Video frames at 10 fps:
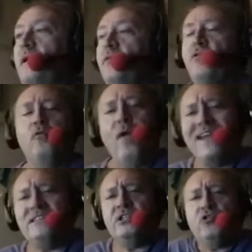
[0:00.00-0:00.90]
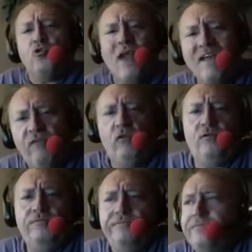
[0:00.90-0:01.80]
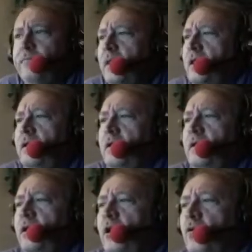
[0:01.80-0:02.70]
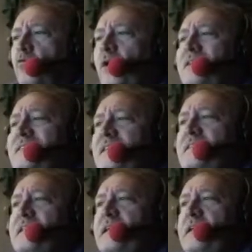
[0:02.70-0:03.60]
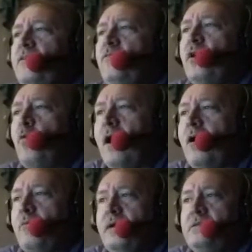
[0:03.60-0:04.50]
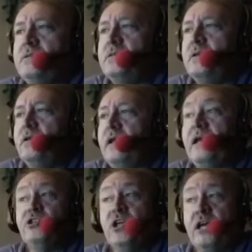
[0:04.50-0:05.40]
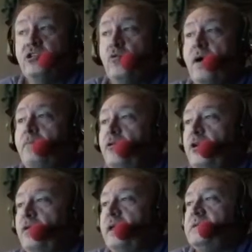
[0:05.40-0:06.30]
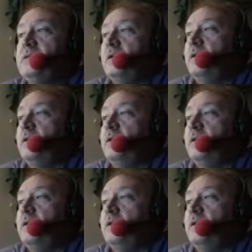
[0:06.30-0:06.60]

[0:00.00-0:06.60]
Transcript: the right to travel, residency requirements, educational opportunities,